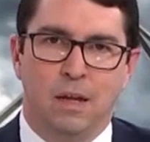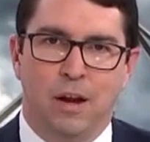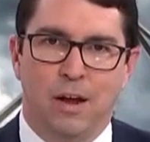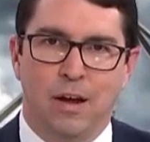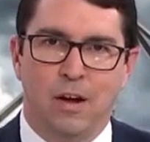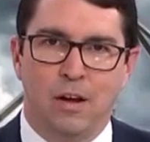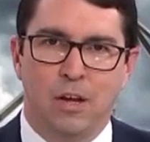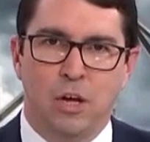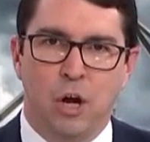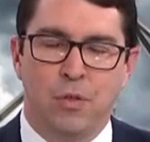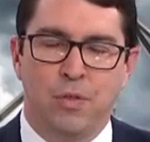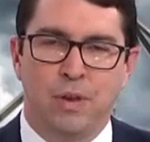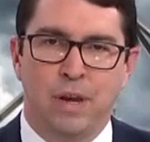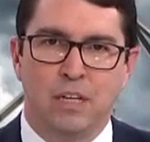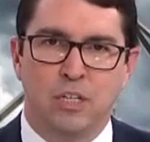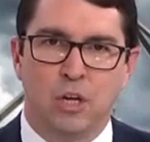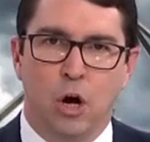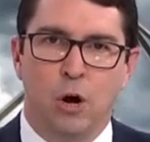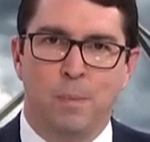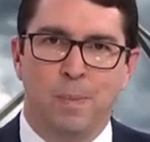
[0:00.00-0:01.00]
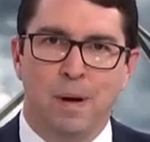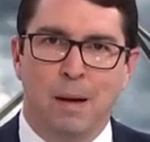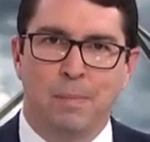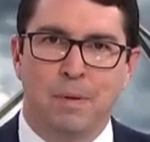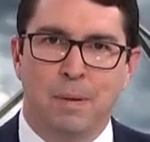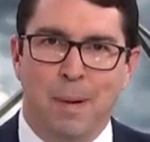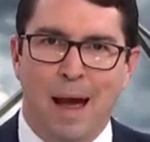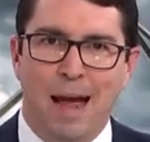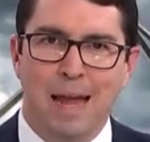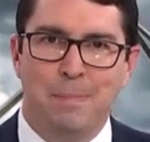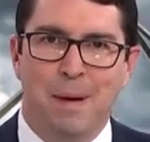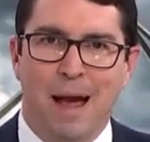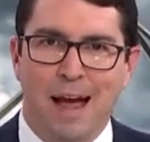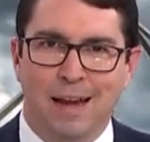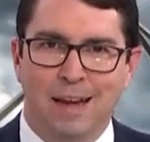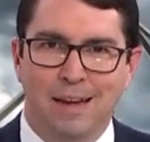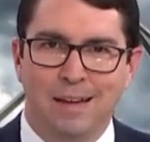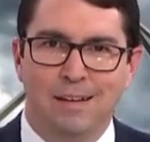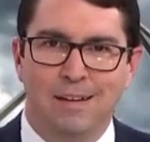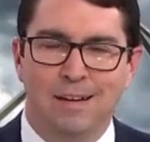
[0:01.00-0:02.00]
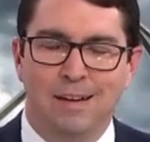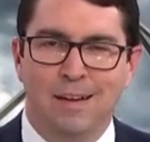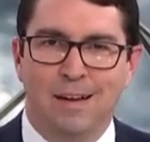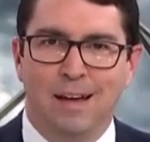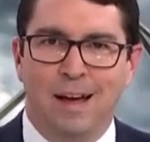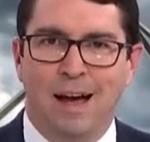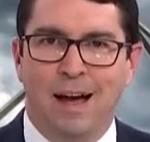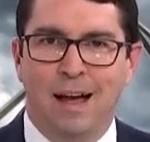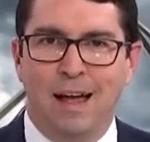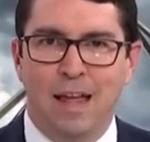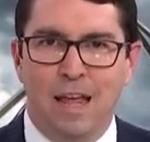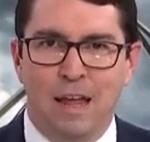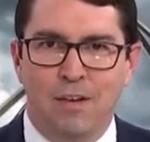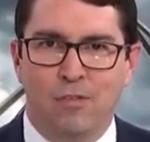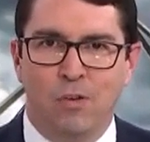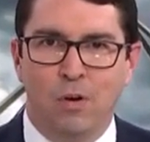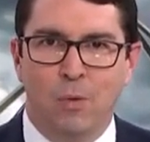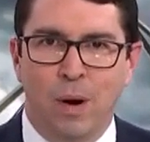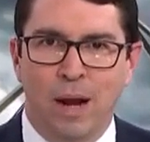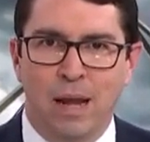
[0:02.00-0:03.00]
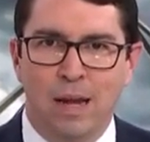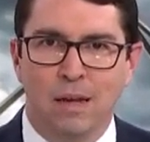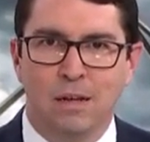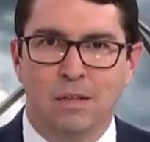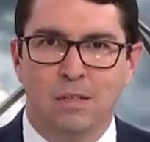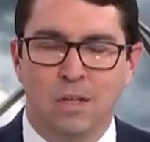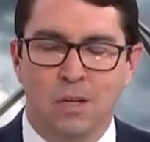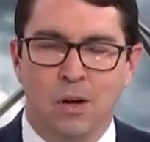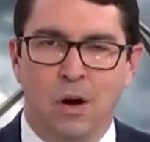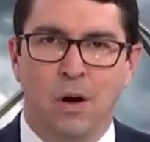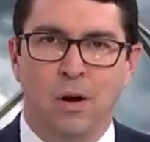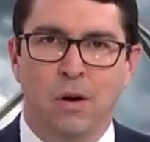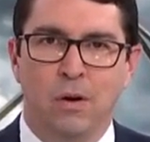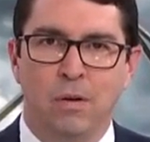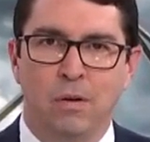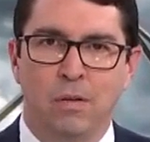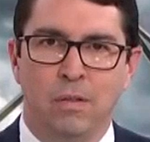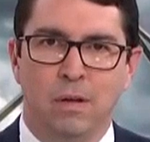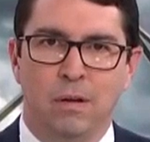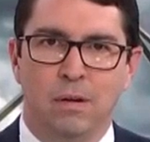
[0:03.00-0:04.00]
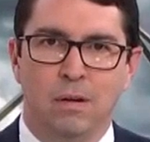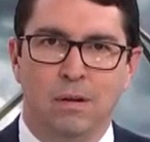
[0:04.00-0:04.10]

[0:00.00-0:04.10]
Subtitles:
you only need to open up your pay packet every week to know that